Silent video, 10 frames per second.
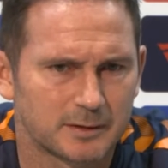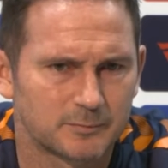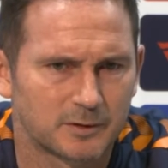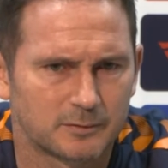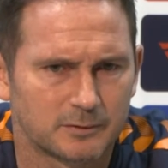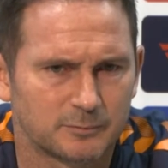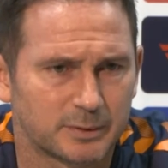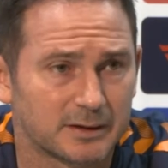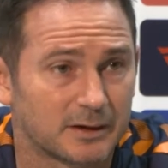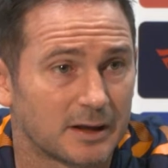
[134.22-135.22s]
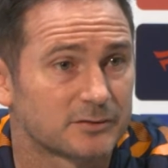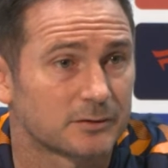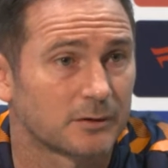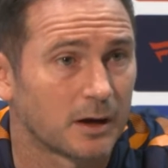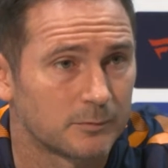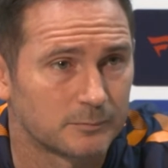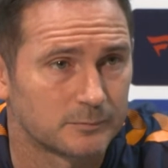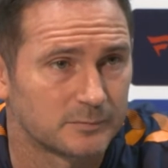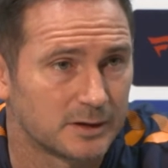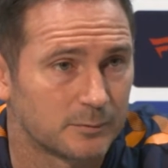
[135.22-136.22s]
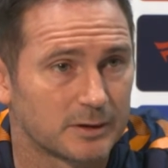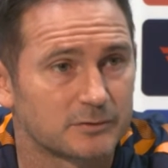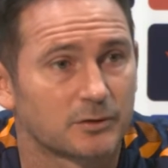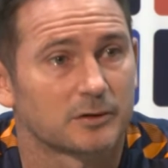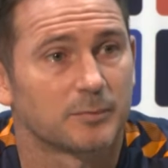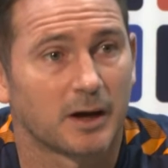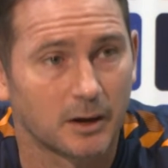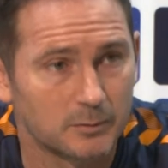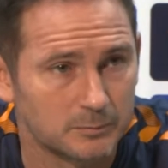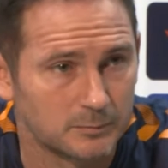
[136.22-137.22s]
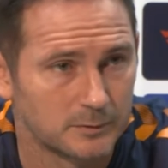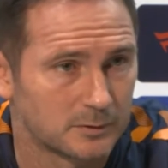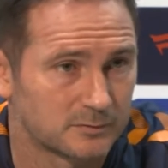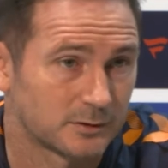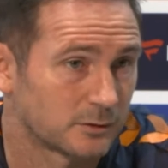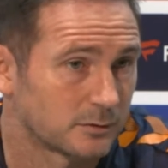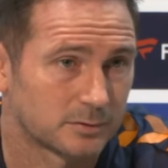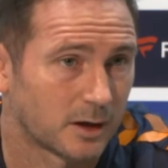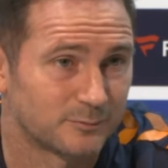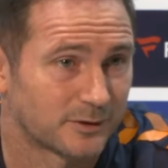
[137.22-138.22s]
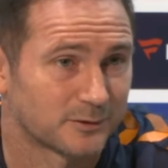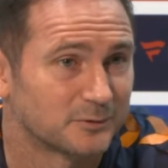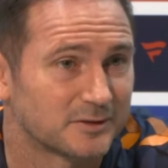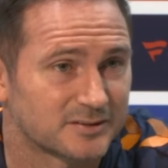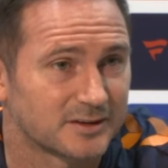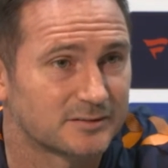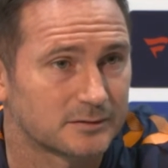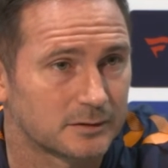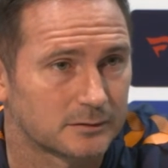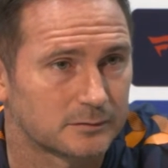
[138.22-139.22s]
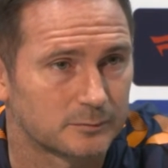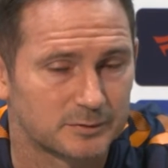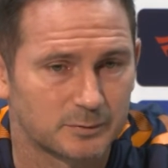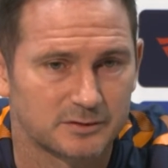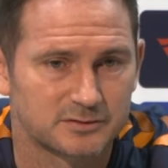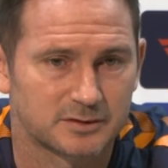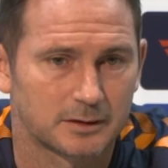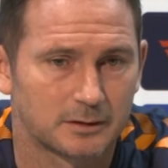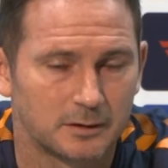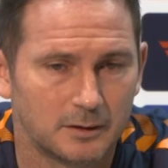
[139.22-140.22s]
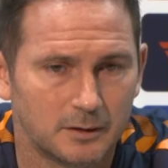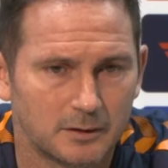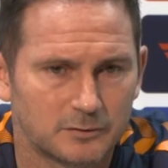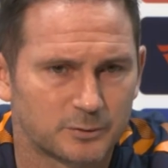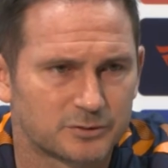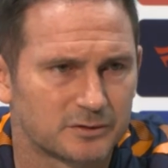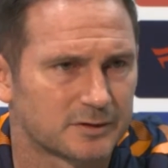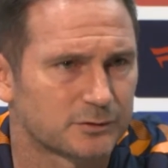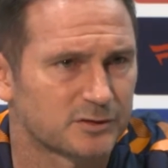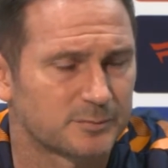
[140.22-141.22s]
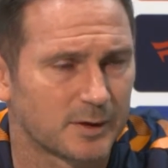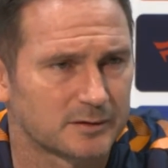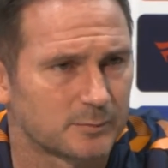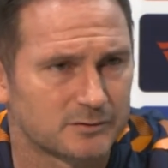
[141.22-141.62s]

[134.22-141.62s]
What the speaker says: team that beaten Leicester at home, nearly beat Tottenham at home. They've had a good home record this season, and we concede it. So we shouldn't disrespect them